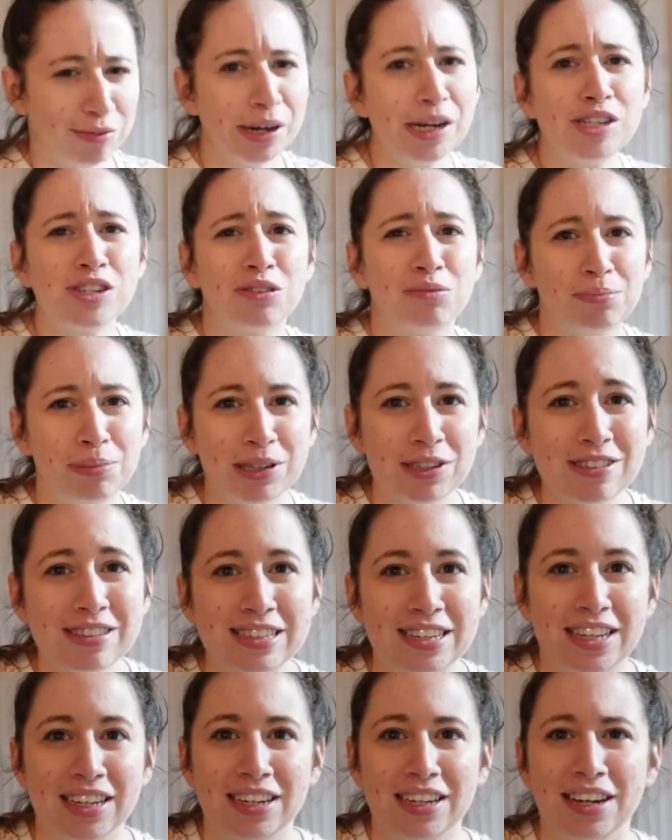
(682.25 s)
Rachel
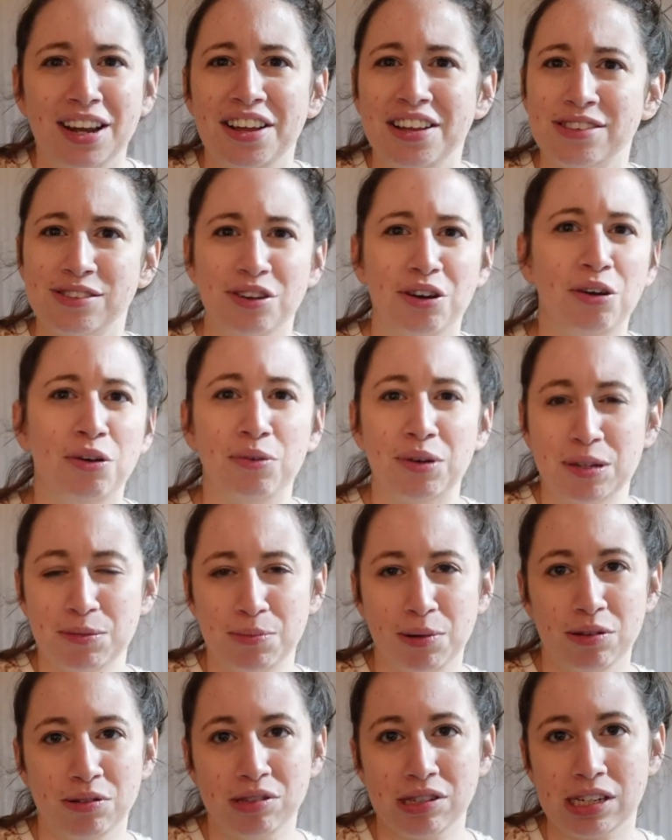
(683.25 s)
Bilson is always
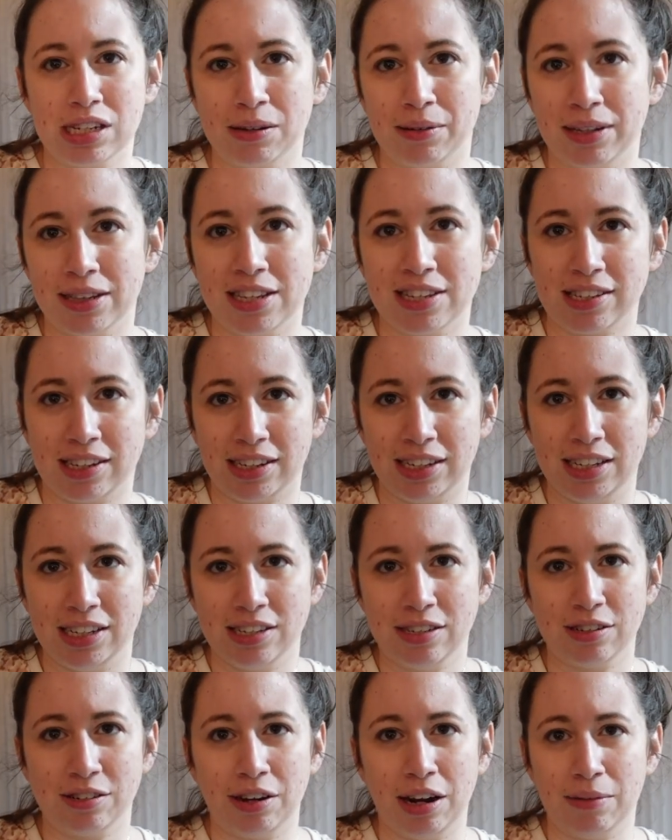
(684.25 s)
posting about this on
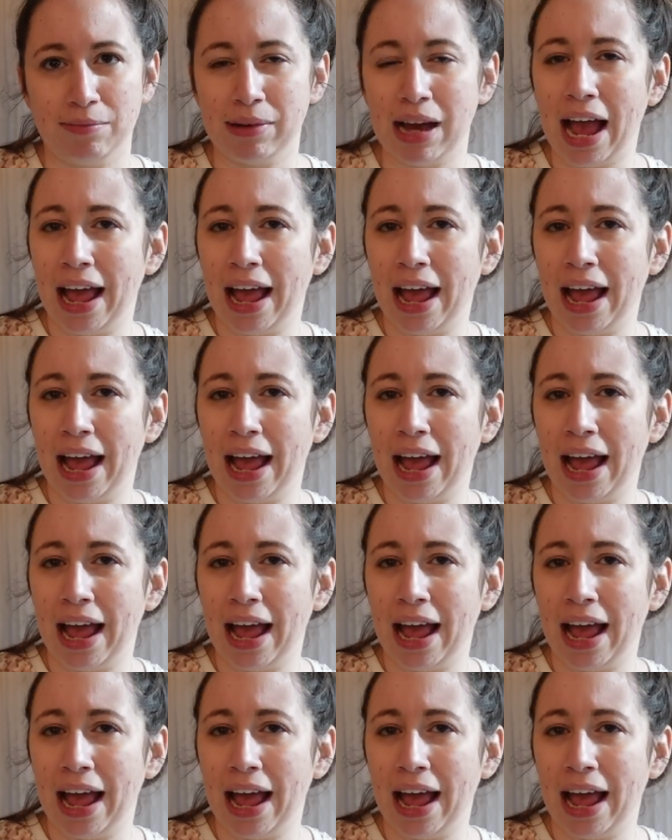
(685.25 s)
Instagram. Mm.